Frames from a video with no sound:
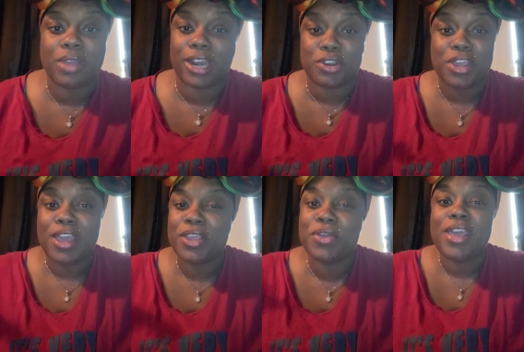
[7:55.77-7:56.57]

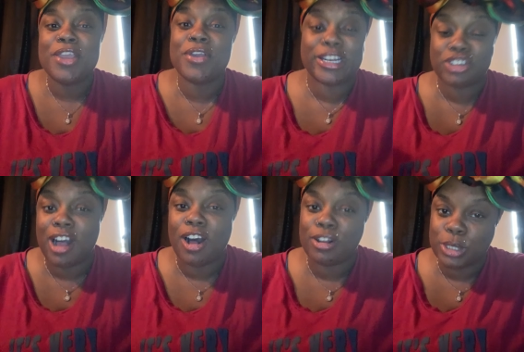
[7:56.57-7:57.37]
you got to try
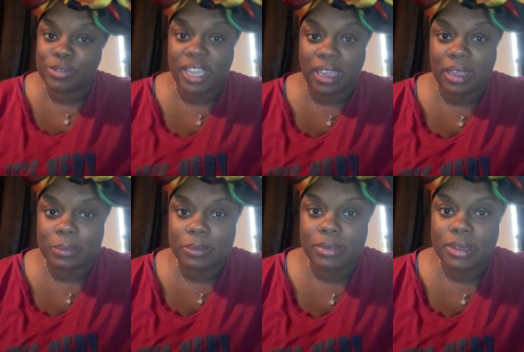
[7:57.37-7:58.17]
all over again.
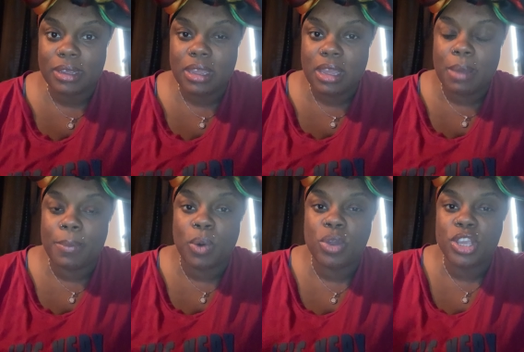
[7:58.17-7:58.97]

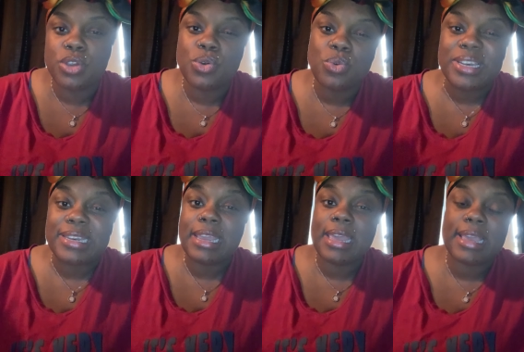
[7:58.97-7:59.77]
But when you
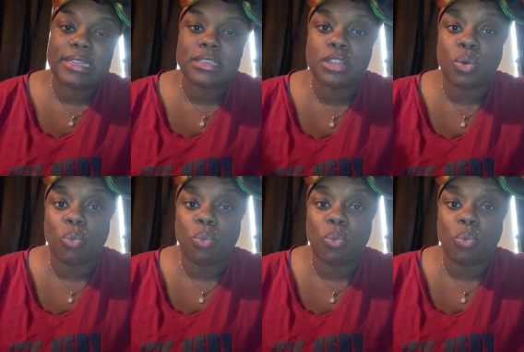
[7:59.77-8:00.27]
dig into the